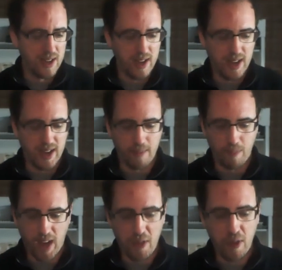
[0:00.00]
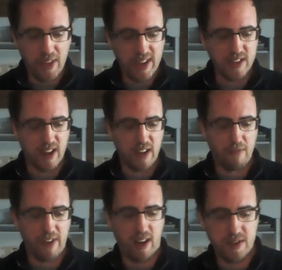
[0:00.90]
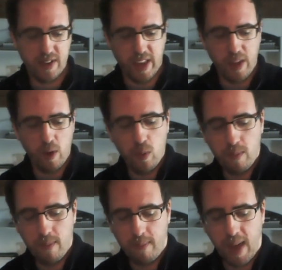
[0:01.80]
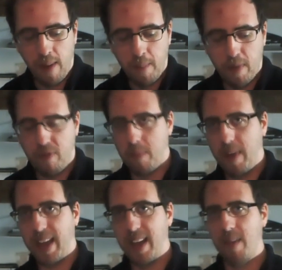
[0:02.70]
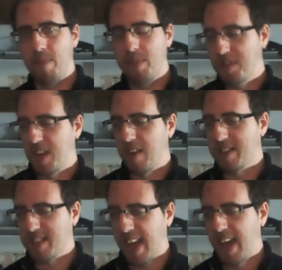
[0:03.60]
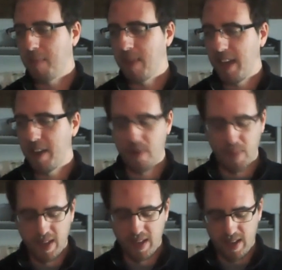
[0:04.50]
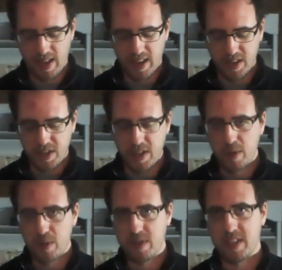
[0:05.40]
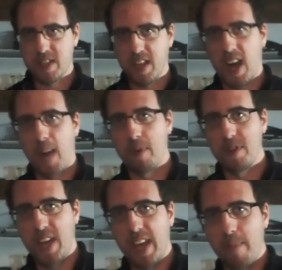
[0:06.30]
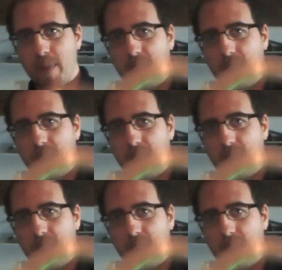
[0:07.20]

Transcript: Um, other things that I found that you might remember from like um, Shelley's cat piano, uh, she used this copper tape,